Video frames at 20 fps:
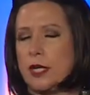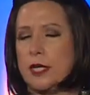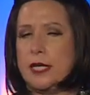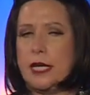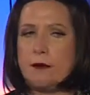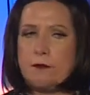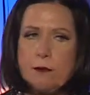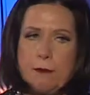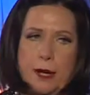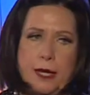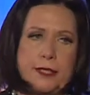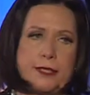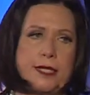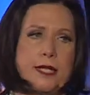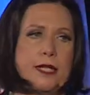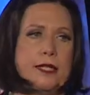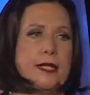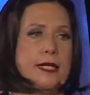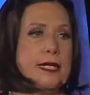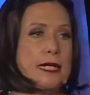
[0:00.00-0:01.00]
never amount to
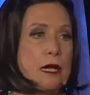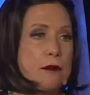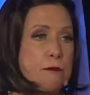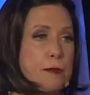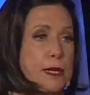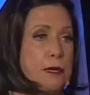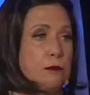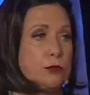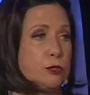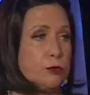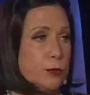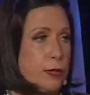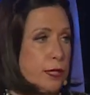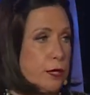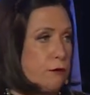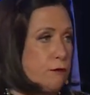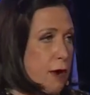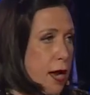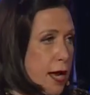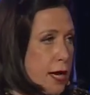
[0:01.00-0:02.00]
anything, never be able to read
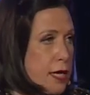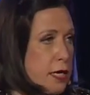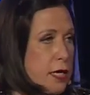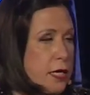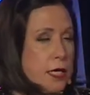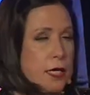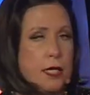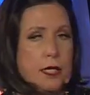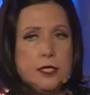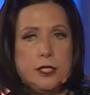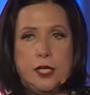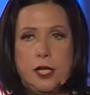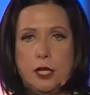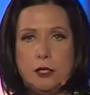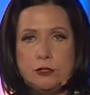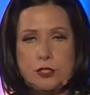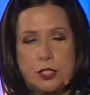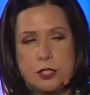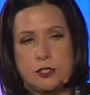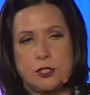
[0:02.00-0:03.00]
or write, you know,
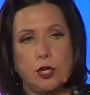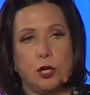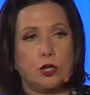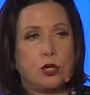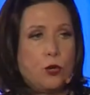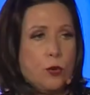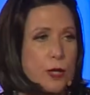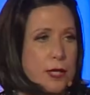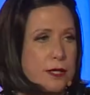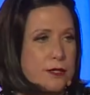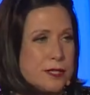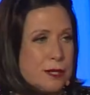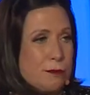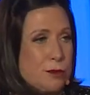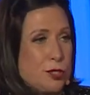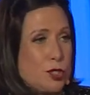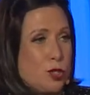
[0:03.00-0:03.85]
just don't quit is number